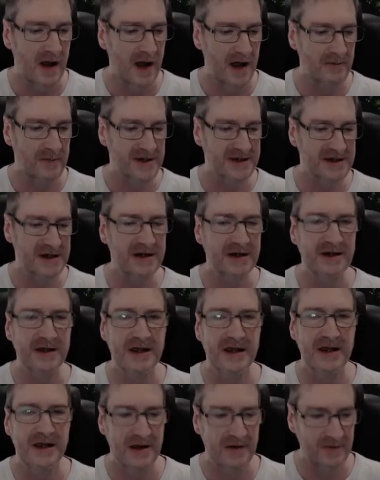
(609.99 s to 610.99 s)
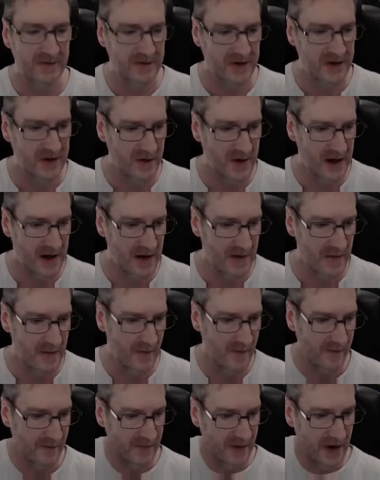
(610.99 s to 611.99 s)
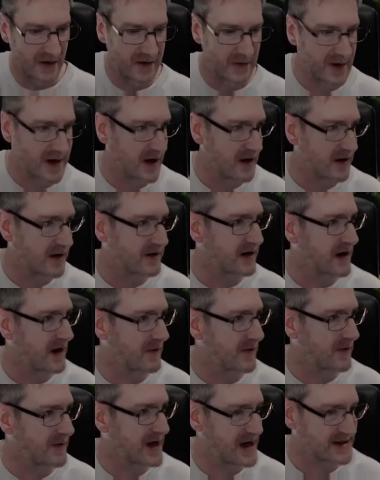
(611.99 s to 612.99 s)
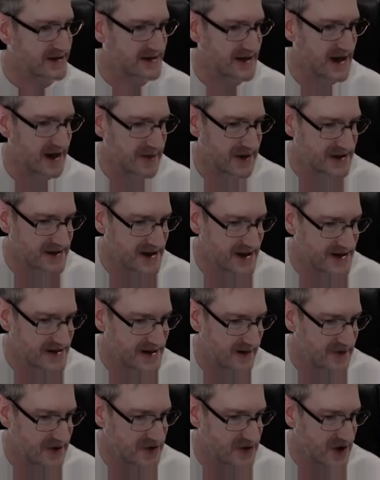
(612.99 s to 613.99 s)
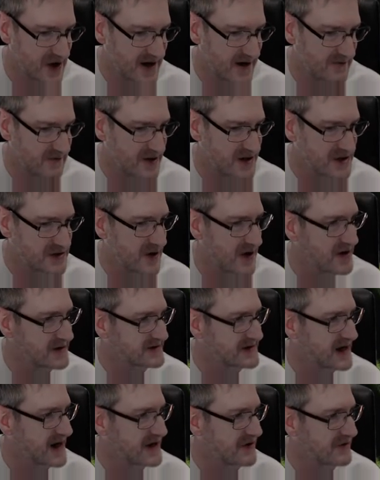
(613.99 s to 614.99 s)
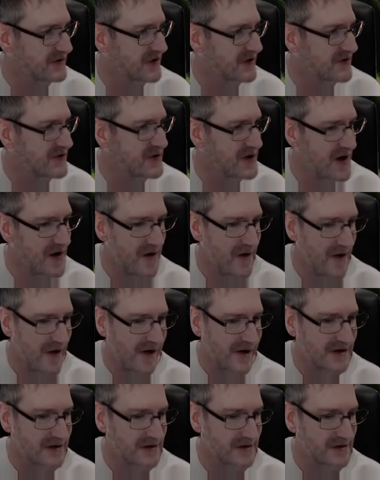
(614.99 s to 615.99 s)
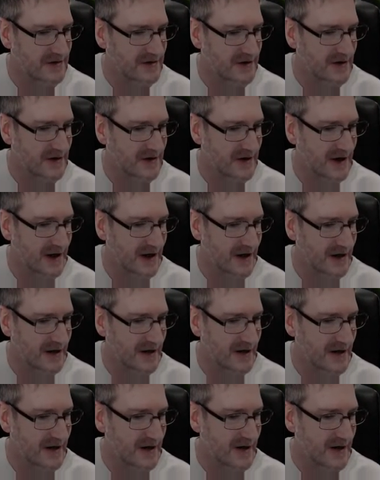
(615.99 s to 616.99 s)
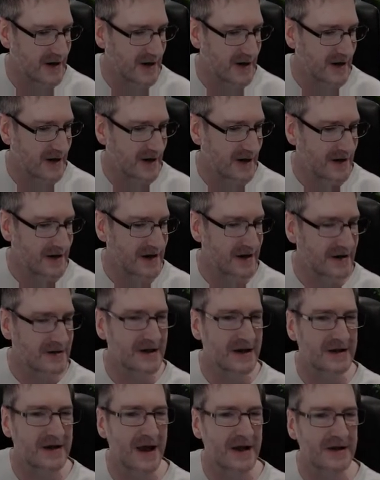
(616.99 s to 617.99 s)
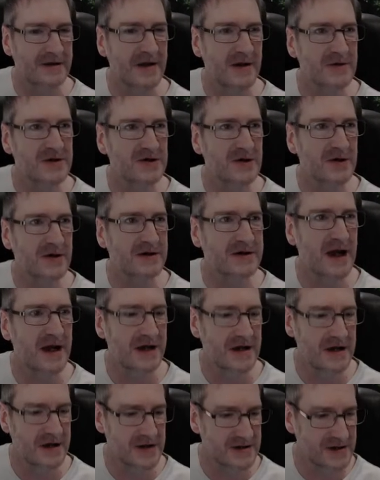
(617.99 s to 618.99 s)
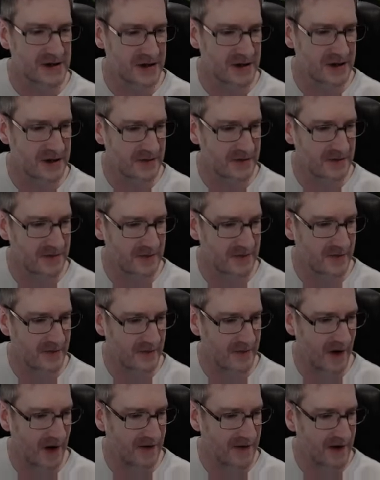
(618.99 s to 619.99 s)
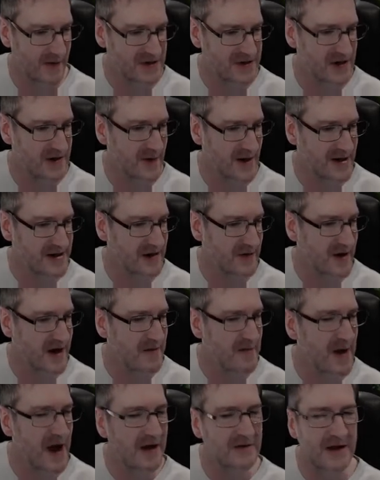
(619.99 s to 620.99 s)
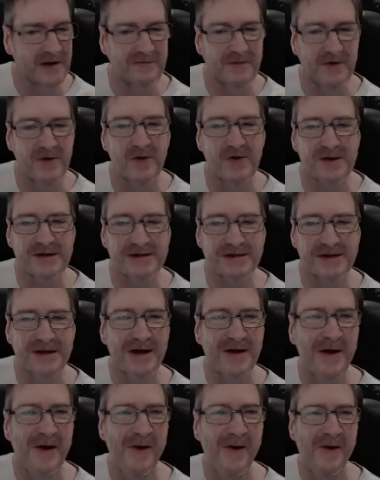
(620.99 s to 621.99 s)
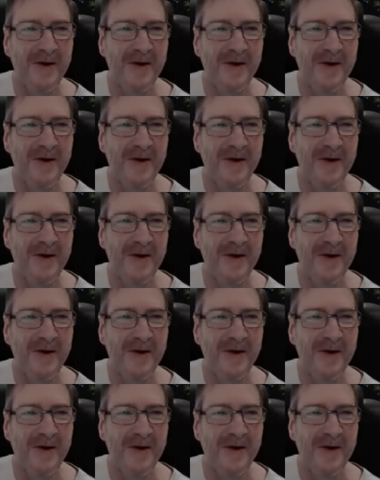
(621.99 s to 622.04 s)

Uh, and particularly if you, um, oh, there we go. You probably can't see it, but it says, have you tried our free trials down here in the corner? Uh, you click that and I'm sure it'll take you to, well, they want you to enter your email, of course.